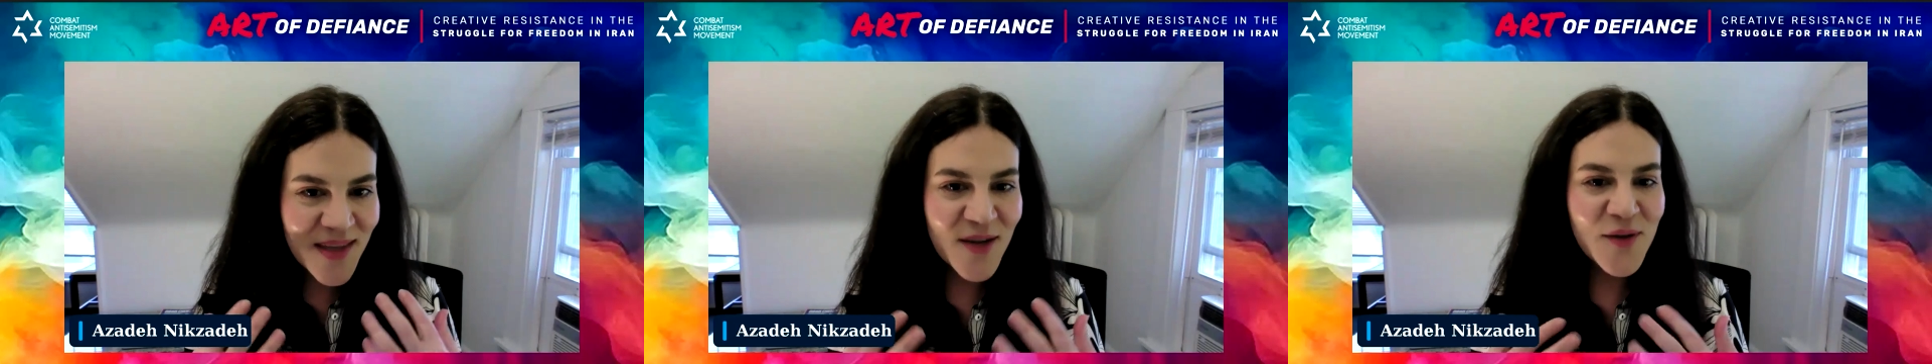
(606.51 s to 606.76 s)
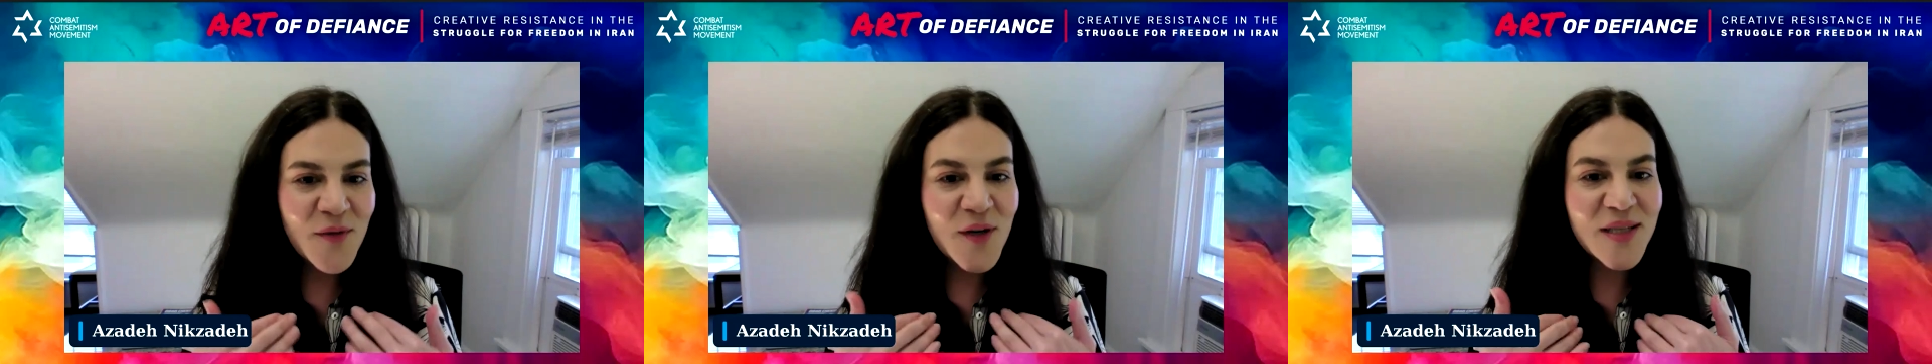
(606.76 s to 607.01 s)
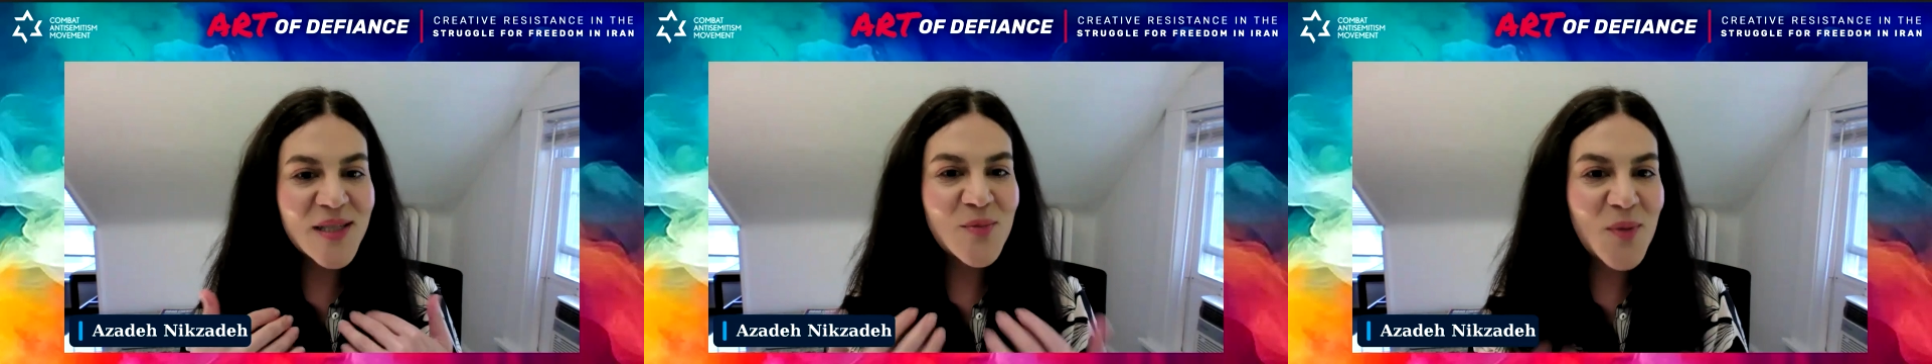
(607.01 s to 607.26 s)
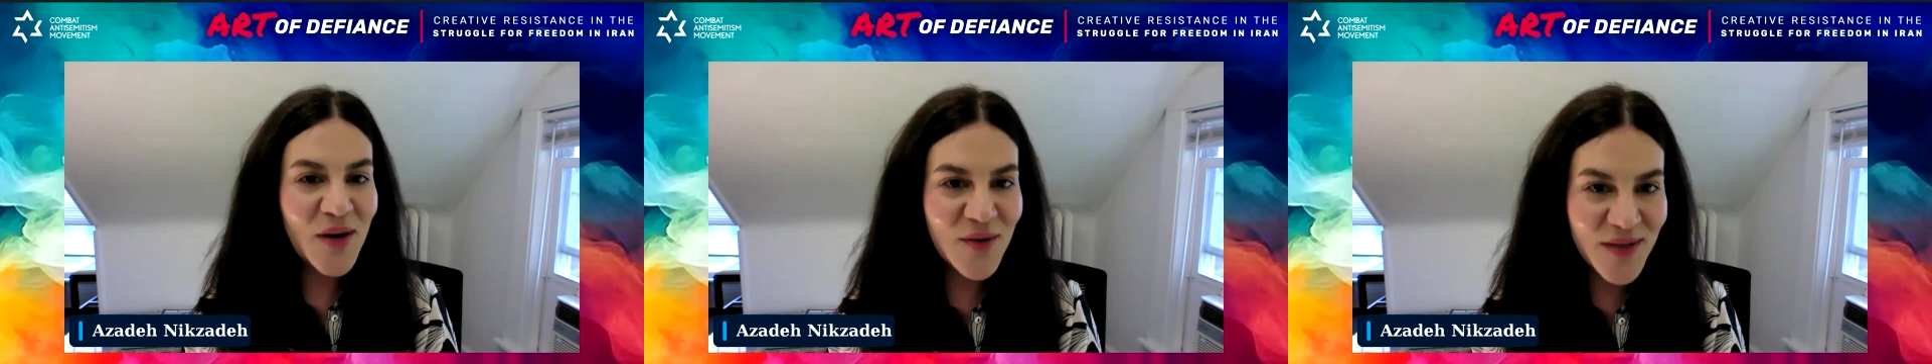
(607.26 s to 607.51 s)
They've never
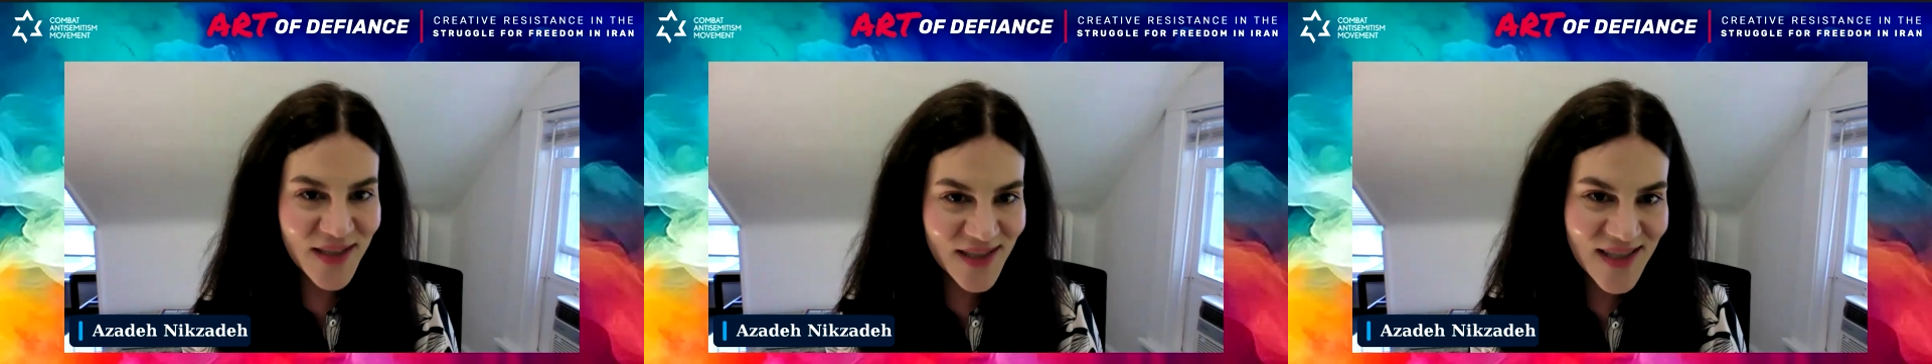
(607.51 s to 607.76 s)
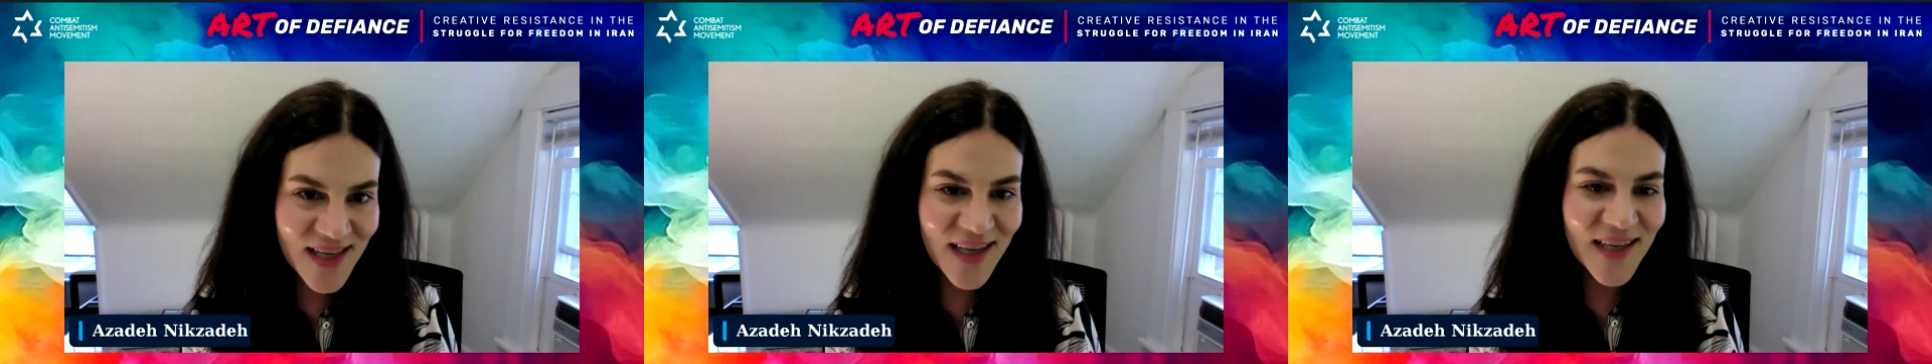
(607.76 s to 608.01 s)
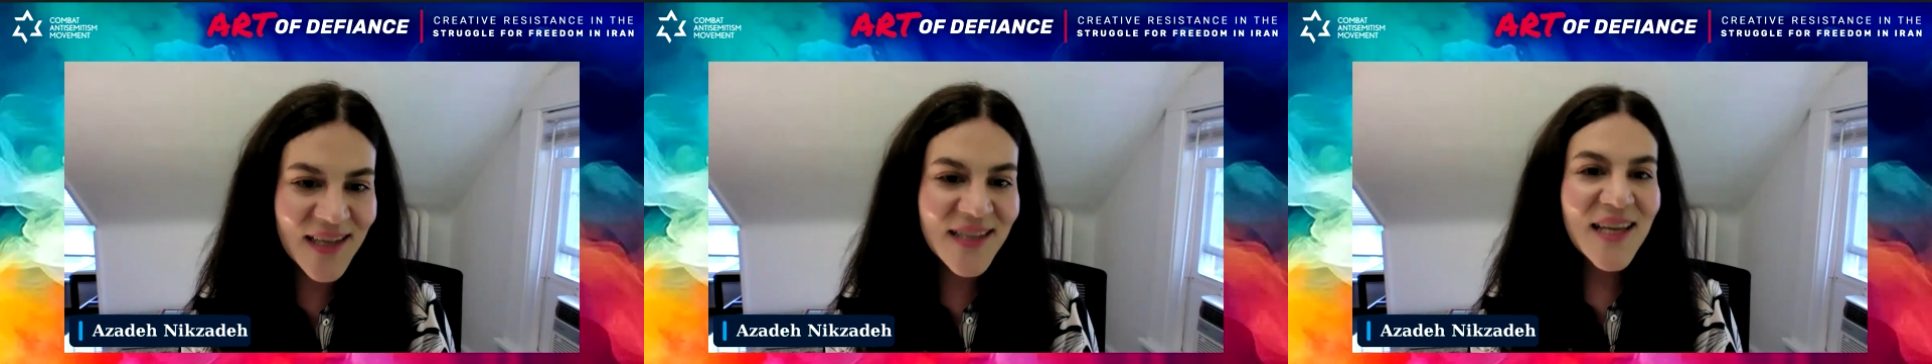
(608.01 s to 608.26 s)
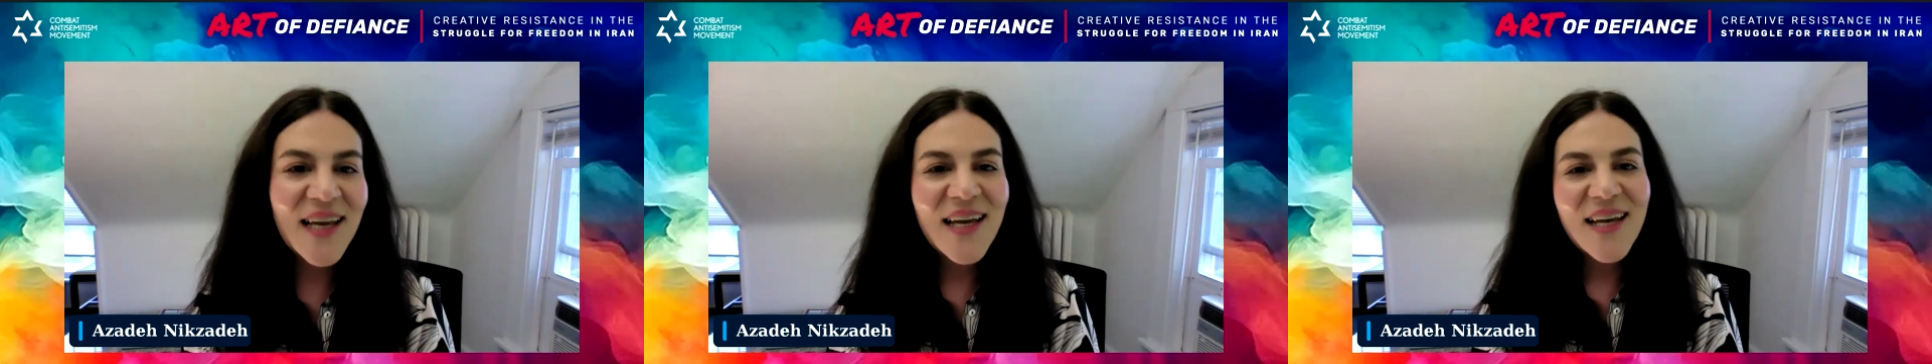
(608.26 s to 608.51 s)
experienced
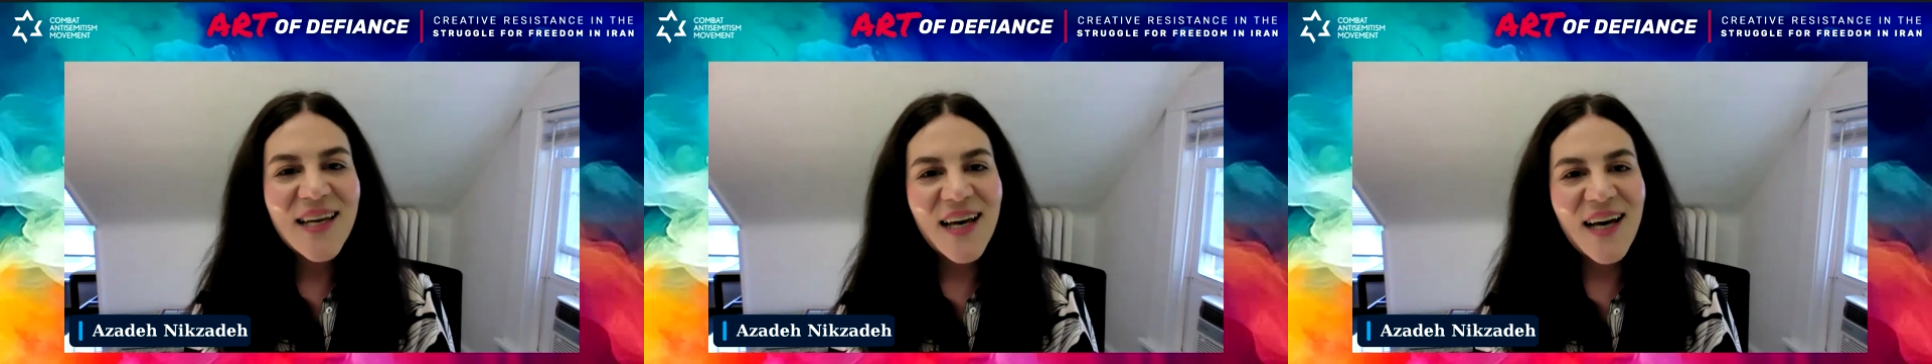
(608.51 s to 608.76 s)
that.